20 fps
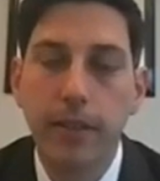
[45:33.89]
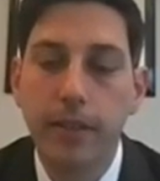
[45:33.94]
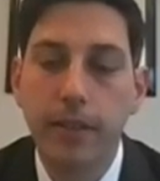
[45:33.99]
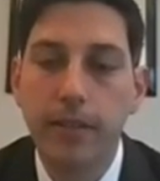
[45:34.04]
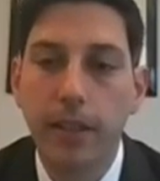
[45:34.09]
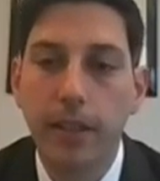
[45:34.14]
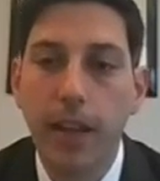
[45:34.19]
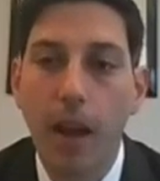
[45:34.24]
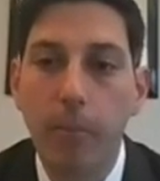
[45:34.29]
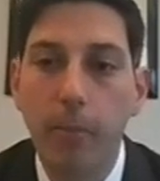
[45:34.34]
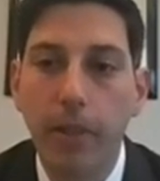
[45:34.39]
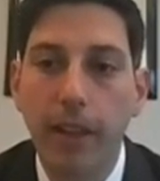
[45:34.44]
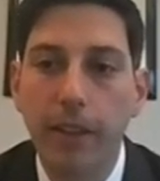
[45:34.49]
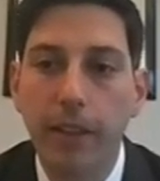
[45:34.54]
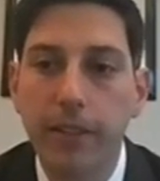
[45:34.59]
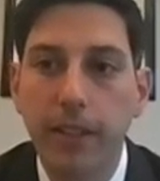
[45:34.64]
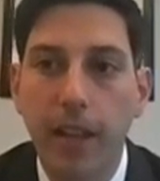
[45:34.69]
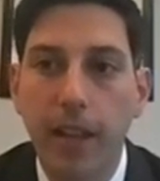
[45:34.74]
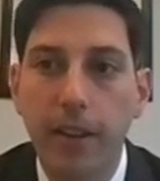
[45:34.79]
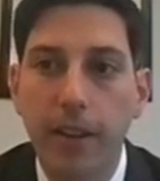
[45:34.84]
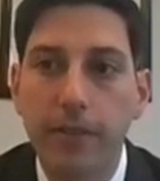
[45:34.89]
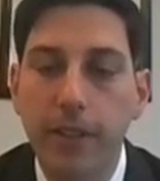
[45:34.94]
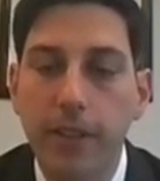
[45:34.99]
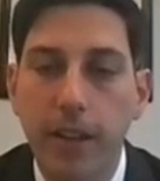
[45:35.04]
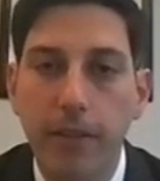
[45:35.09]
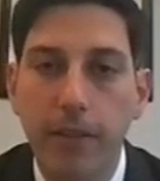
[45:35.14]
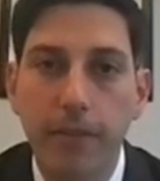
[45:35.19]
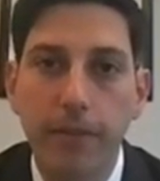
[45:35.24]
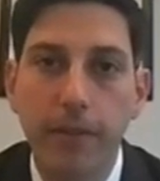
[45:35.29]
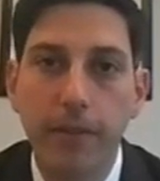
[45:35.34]
it's a complex kind of
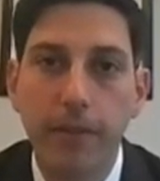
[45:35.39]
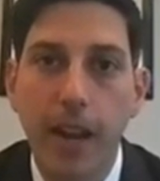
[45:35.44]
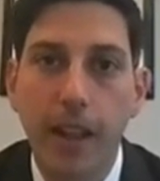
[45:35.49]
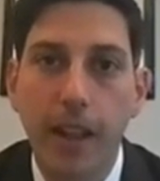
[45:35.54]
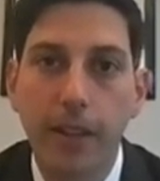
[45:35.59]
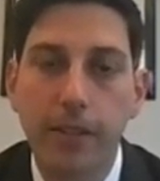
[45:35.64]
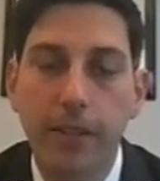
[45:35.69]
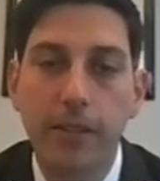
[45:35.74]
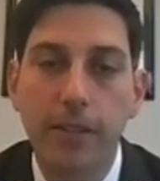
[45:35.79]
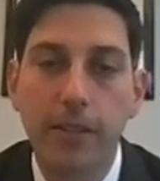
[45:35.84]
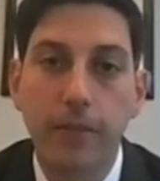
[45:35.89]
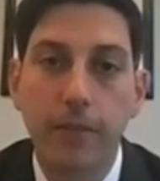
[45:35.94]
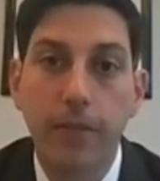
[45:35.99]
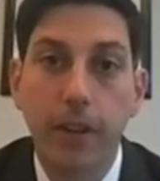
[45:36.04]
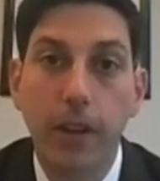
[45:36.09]
set of analysis to